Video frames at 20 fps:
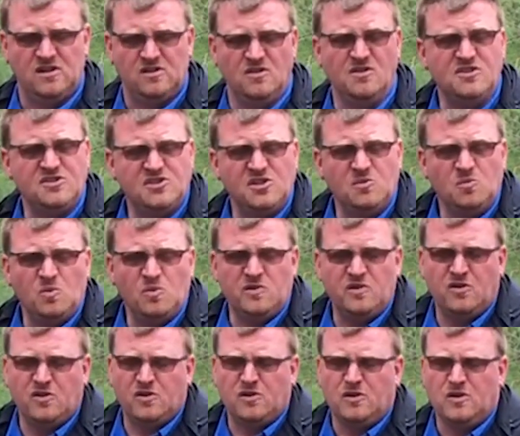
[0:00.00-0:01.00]
Listen when
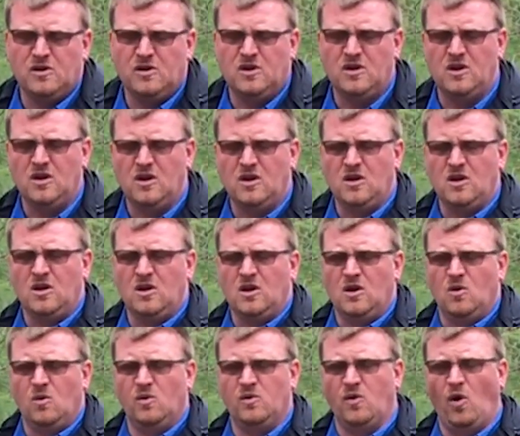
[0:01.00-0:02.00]
you're
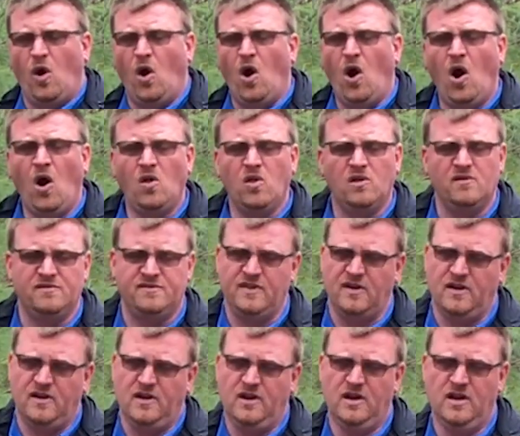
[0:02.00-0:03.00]
with all of
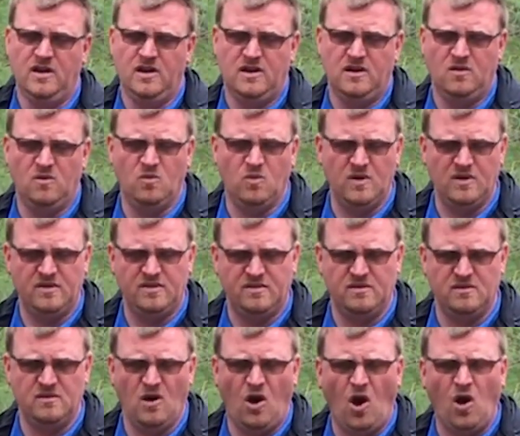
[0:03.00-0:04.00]
your
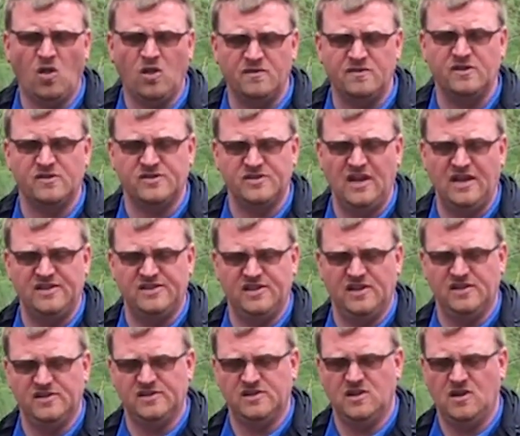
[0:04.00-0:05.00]

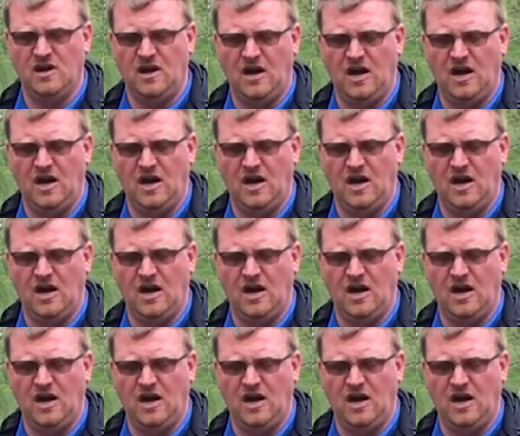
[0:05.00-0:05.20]
senses,